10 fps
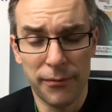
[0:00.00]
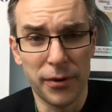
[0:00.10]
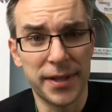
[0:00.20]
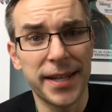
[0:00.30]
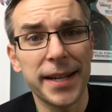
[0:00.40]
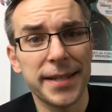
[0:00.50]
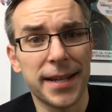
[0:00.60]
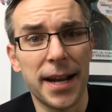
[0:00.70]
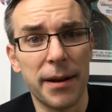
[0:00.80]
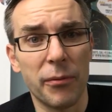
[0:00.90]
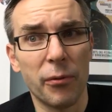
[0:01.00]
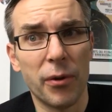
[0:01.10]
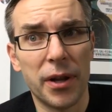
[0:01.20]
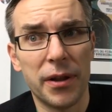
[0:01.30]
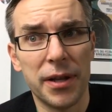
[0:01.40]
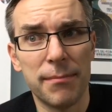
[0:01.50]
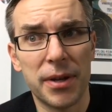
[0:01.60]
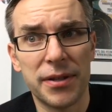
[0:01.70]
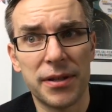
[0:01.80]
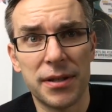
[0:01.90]
For the second time, run the
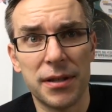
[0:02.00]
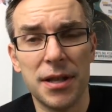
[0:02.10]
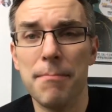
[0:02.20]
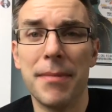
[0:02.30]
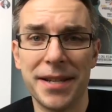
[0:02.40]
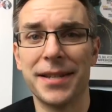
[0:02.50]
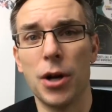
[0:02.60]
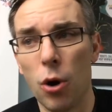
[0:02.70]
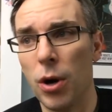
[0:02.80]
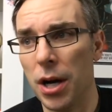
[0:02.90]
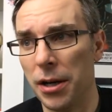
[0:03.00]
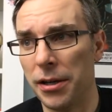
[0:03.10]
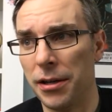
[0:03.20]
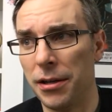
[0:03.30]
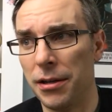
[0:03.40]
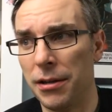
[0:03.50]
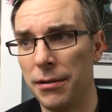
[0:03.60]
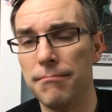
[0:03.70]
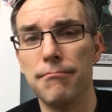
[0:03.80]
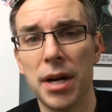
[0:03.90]
Muds and Mohawk.
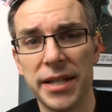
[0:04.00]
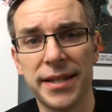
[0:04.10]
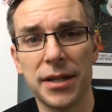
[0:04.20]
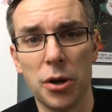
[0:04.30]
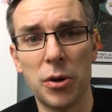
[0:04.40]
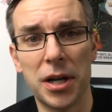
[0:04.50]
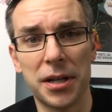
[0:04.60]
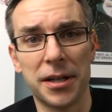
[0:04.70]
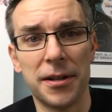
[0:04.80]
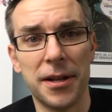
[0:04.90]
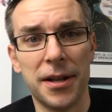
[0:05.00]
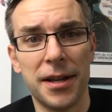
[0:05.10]
Muds and Mohawk.